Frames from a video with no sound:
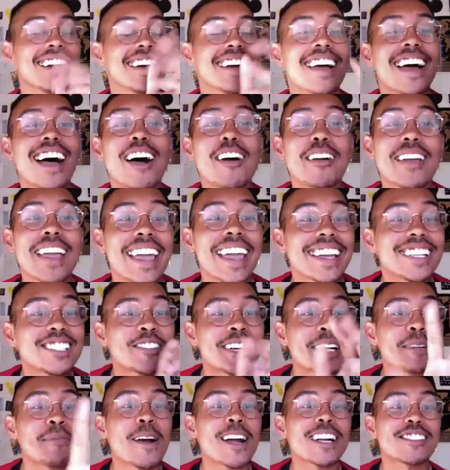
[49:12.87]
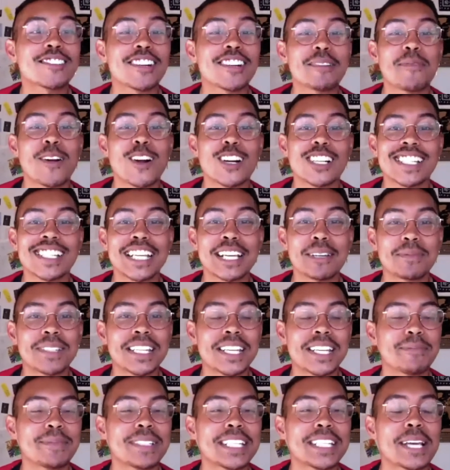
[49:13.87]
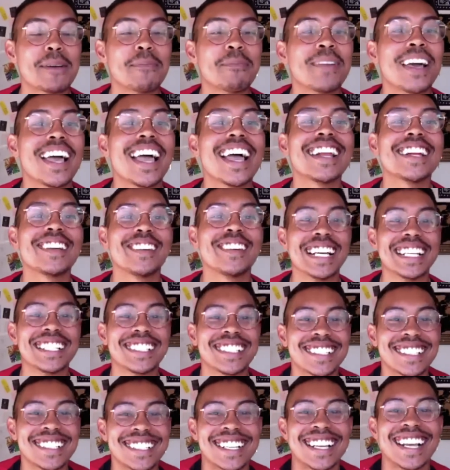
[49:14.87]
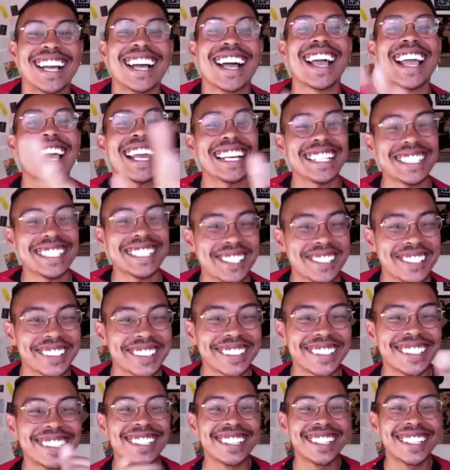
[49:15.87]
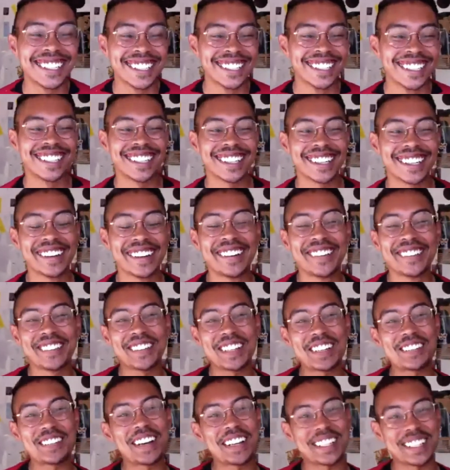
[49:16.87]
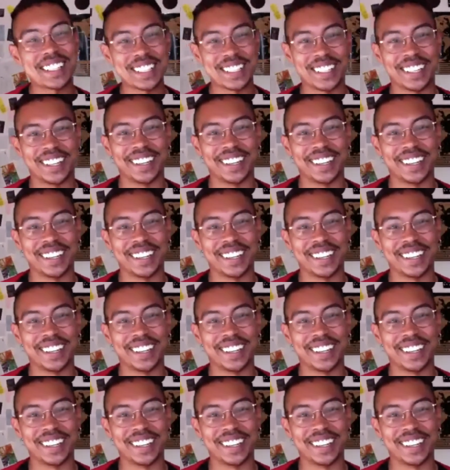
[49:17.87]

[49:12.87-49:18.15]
Okay, trademark, TM. Anyway, Angel, what about you?